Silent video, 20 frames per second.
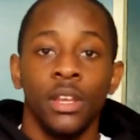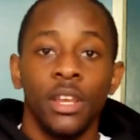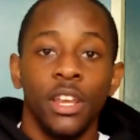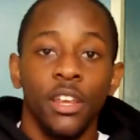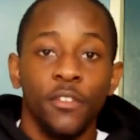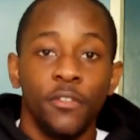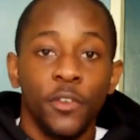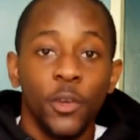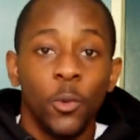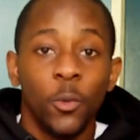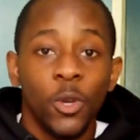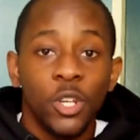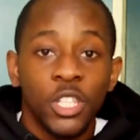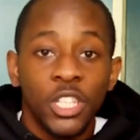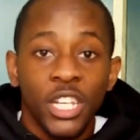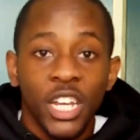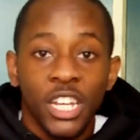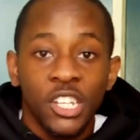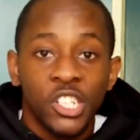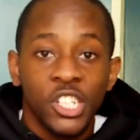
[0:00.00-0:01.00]
If you want
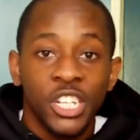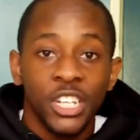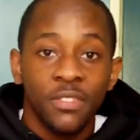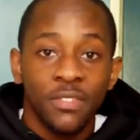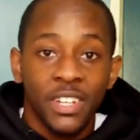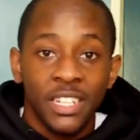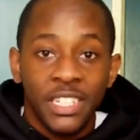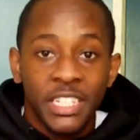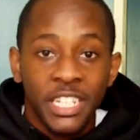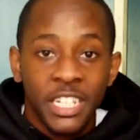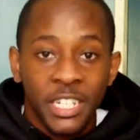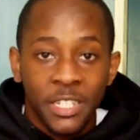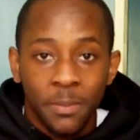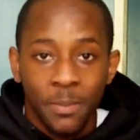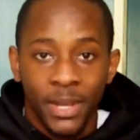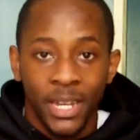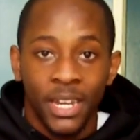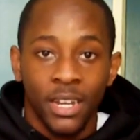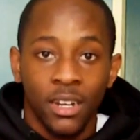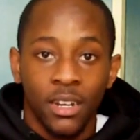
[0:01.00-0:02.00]
to achieve a six
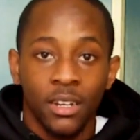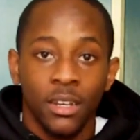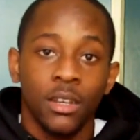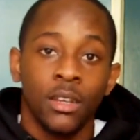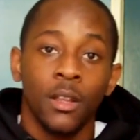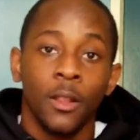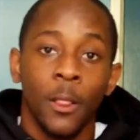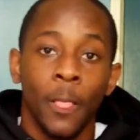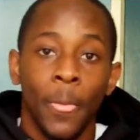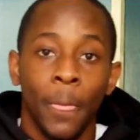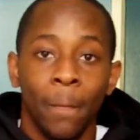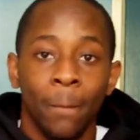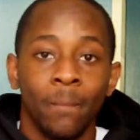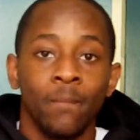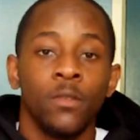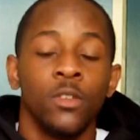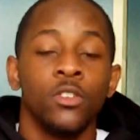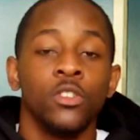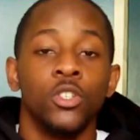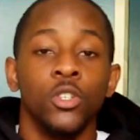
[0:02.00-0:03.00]
pack,
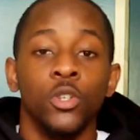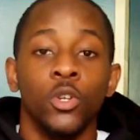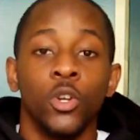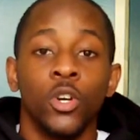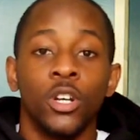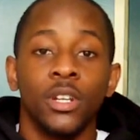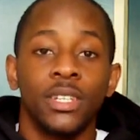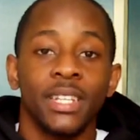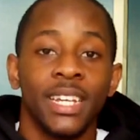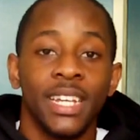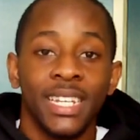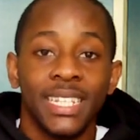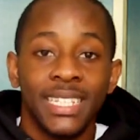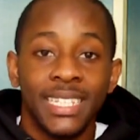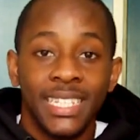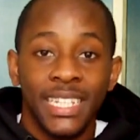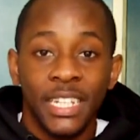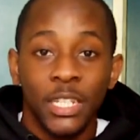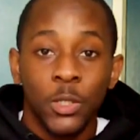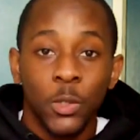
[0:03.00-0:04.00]
do not
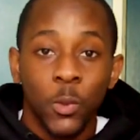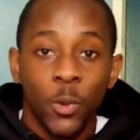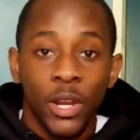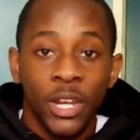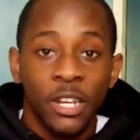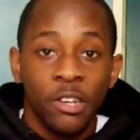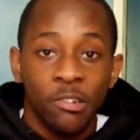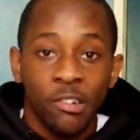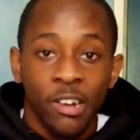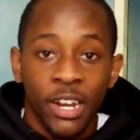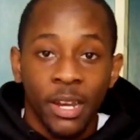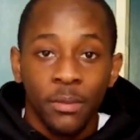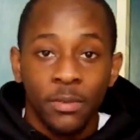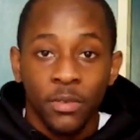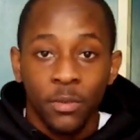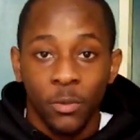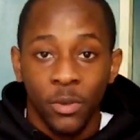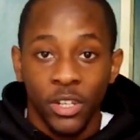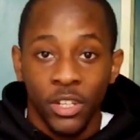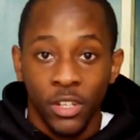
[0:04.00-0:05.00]
exceed 20
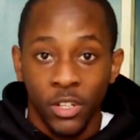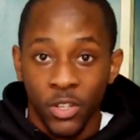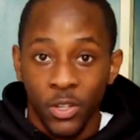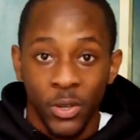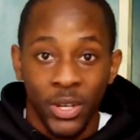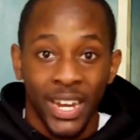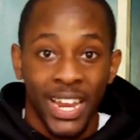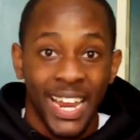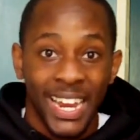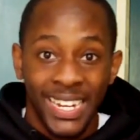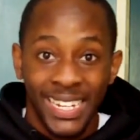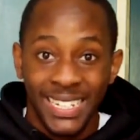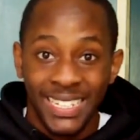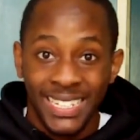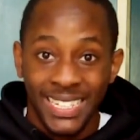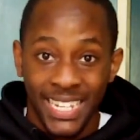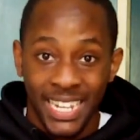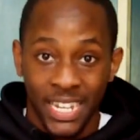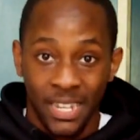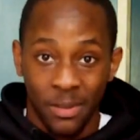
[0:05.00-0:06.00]
reps when you're doing any
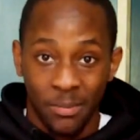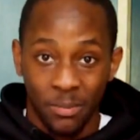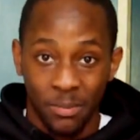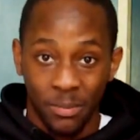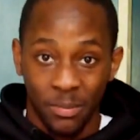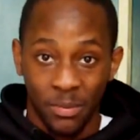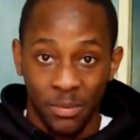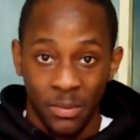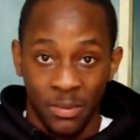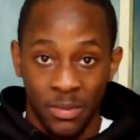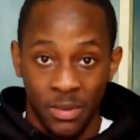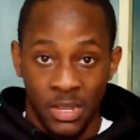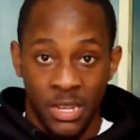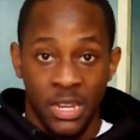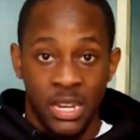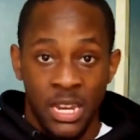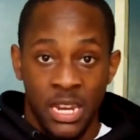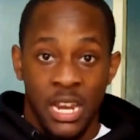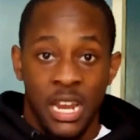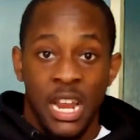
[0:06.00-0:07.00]
set.
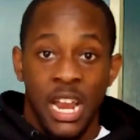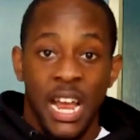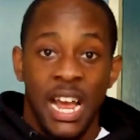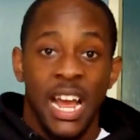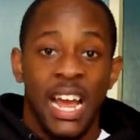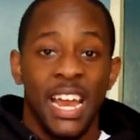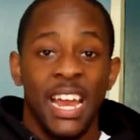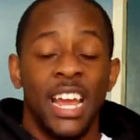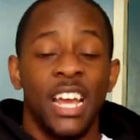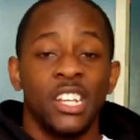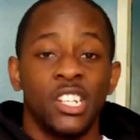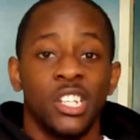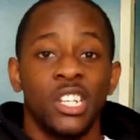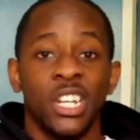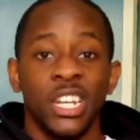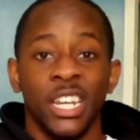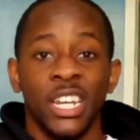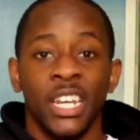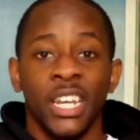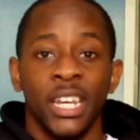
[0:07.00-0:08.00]
I
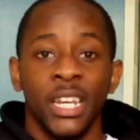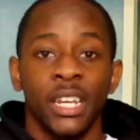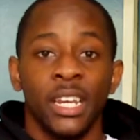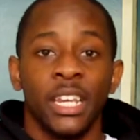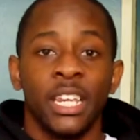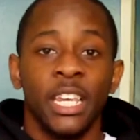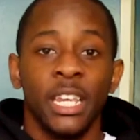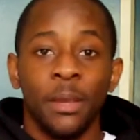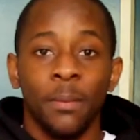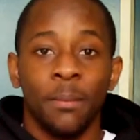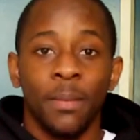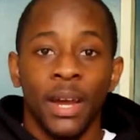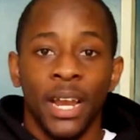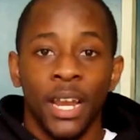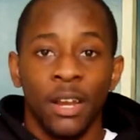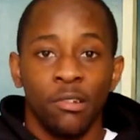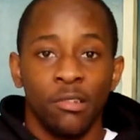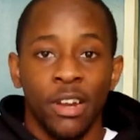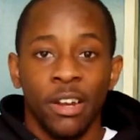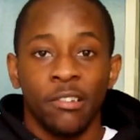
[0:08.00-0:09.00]
actually keep
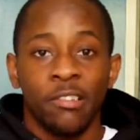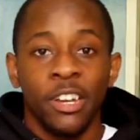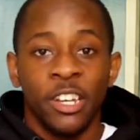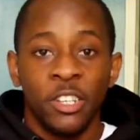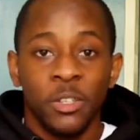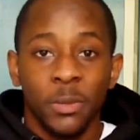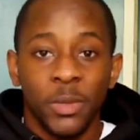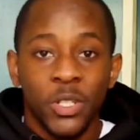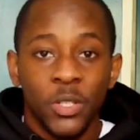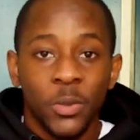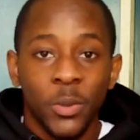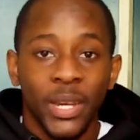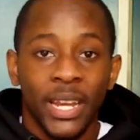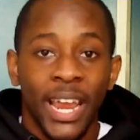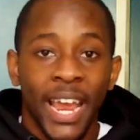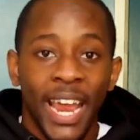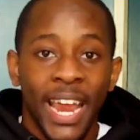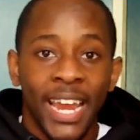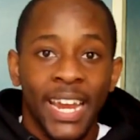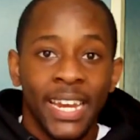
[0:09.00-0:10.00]
my rep range between
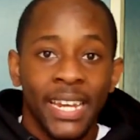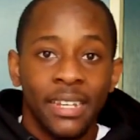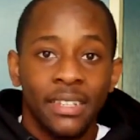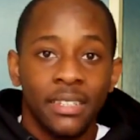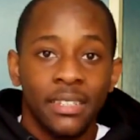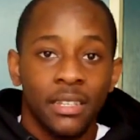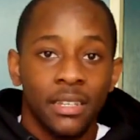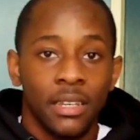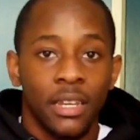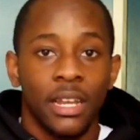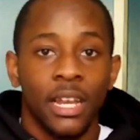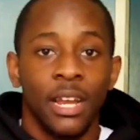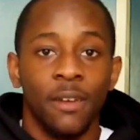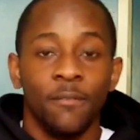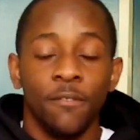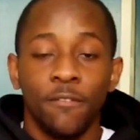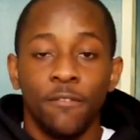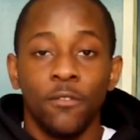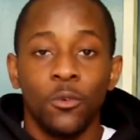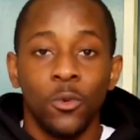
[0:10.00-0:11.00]
8 and
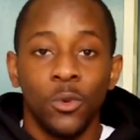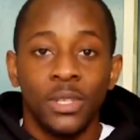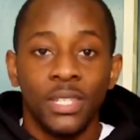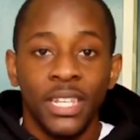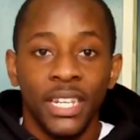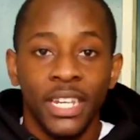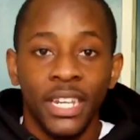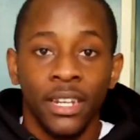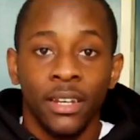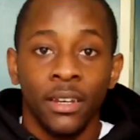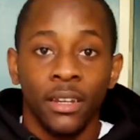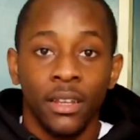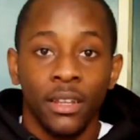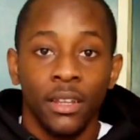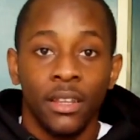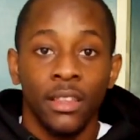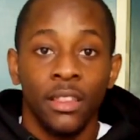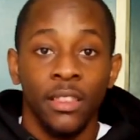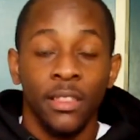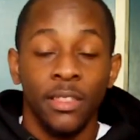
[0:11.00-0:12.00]
14.
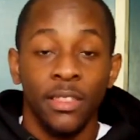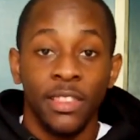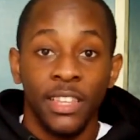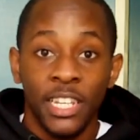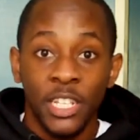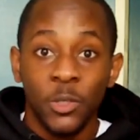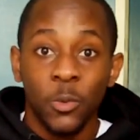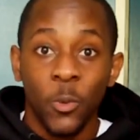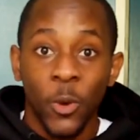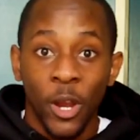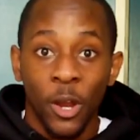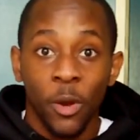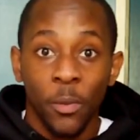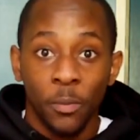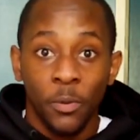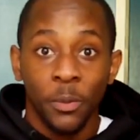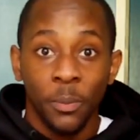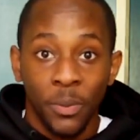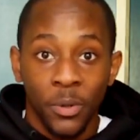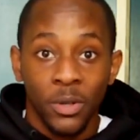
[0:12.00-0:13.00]
This will
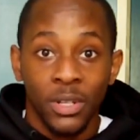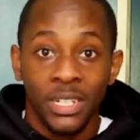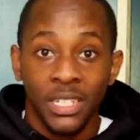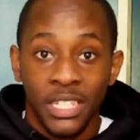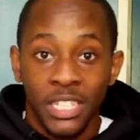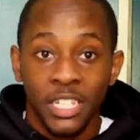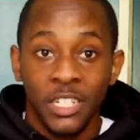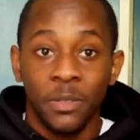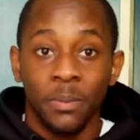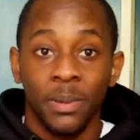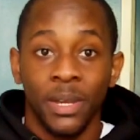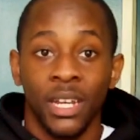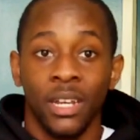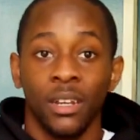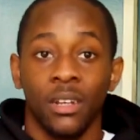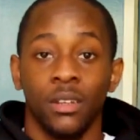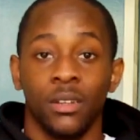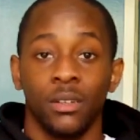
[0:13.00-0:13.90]
help you build a six pack.